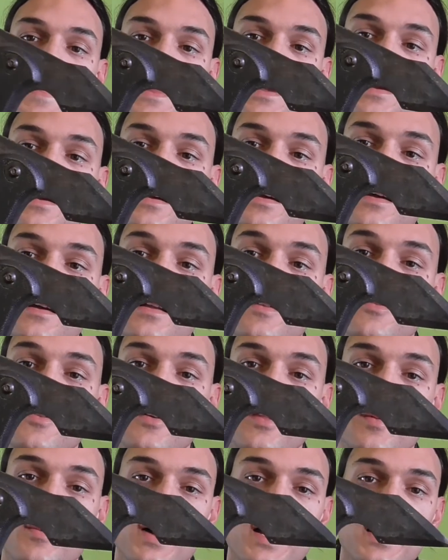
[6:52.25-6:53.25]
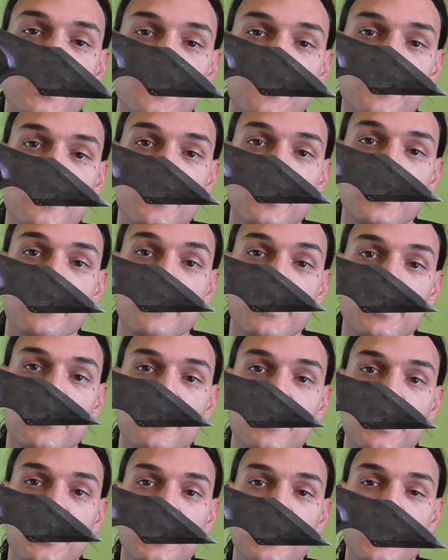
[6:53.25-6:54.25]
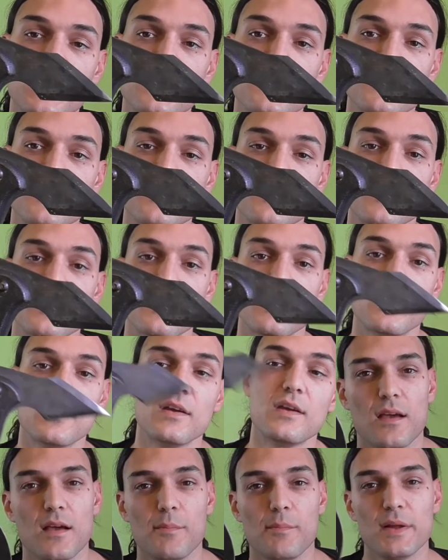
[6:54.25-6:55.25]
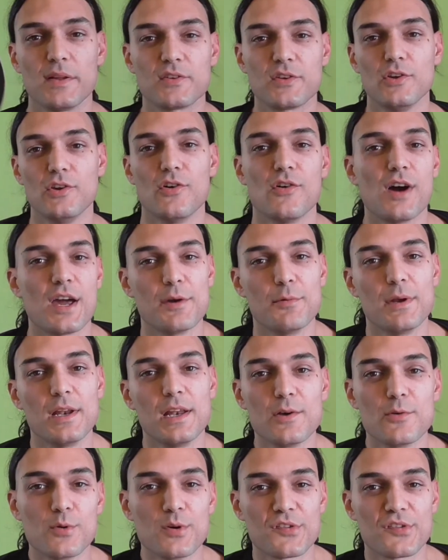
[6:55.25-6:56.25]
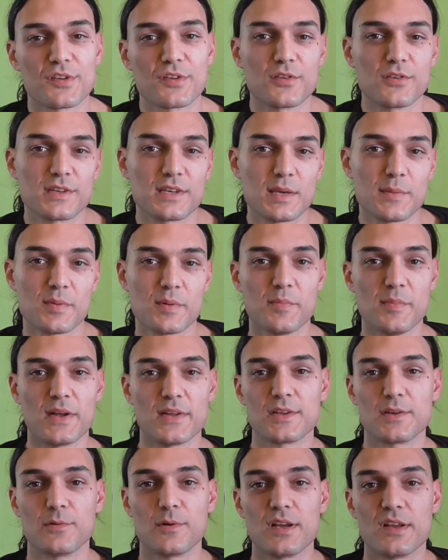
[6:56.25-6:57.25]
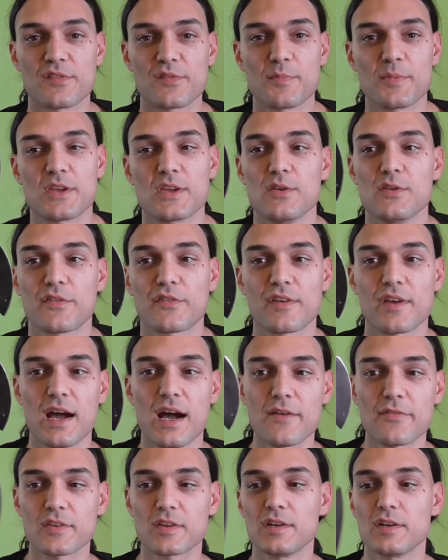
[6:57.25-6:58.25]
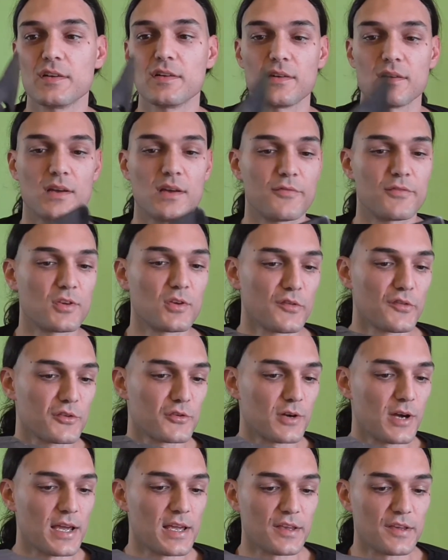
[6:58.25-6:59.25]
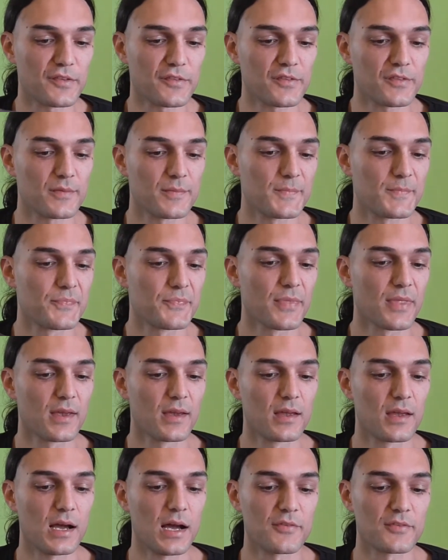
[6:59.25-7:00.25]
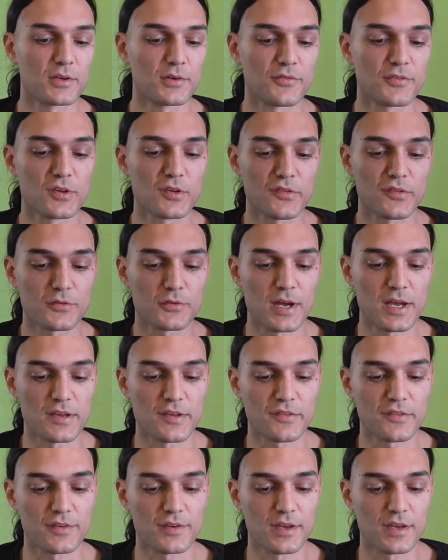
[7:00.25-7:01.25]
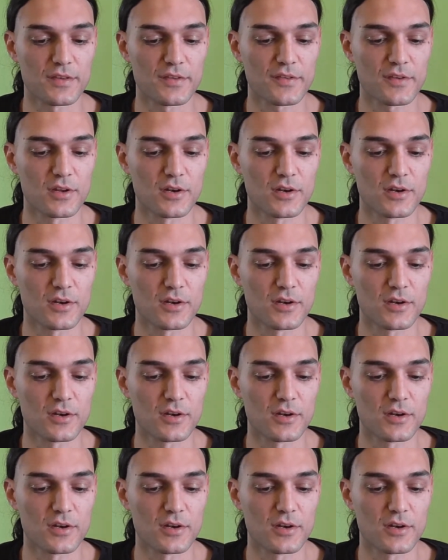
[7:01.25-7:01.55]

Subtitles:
And for the money, it's very, very nice. But you know, I really wish it could keep a better edge, because after a few strikes, it's